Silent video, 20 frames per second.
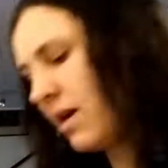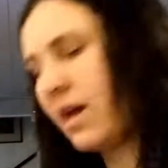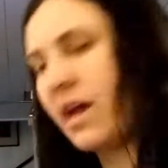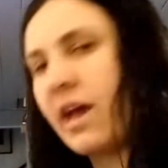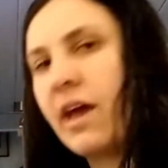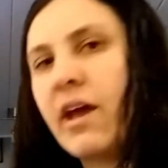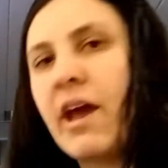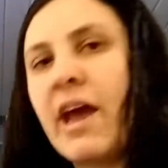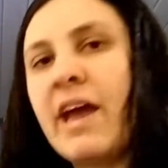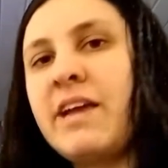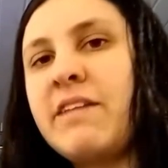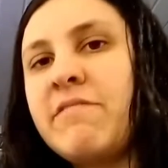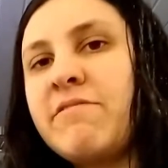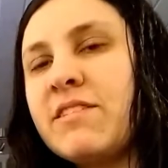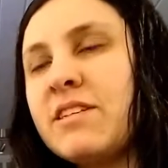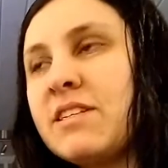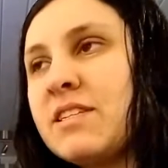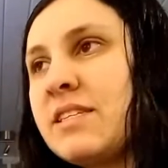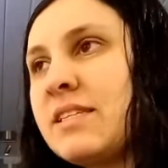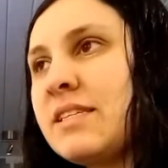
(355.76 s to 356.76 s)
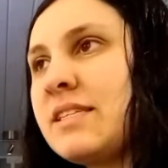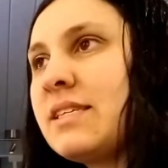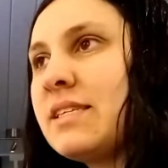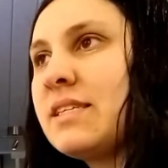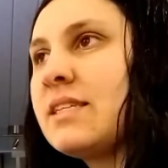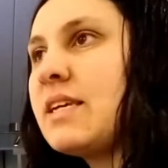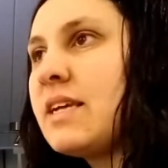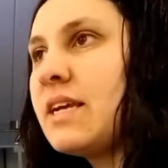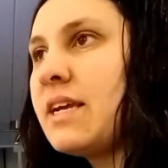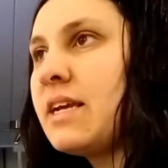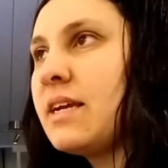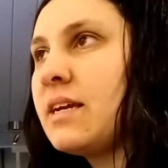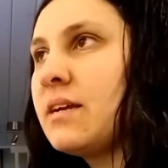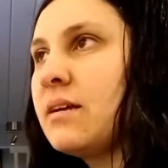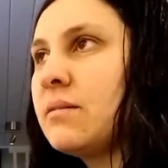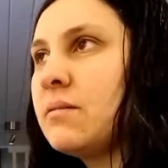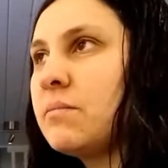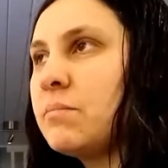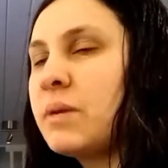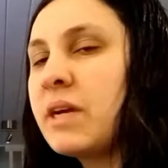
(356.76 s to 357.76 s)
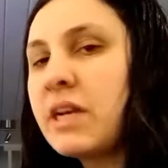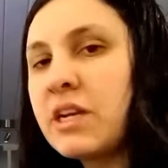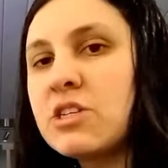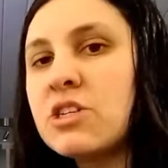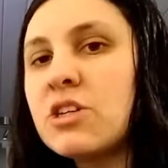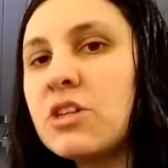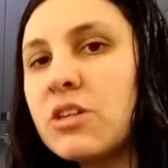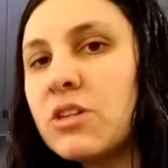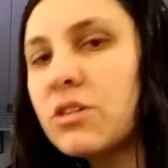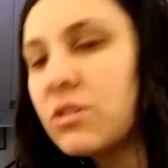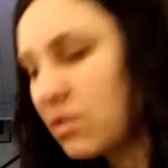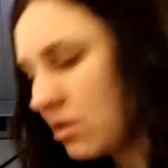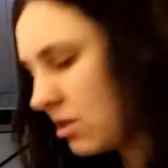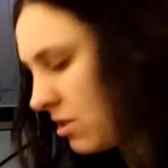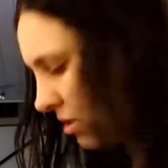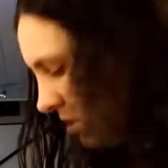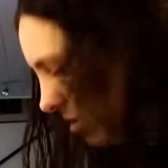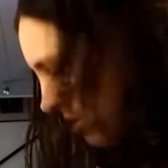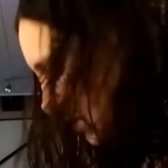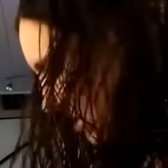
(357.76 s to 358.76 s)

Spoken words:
I even see pictures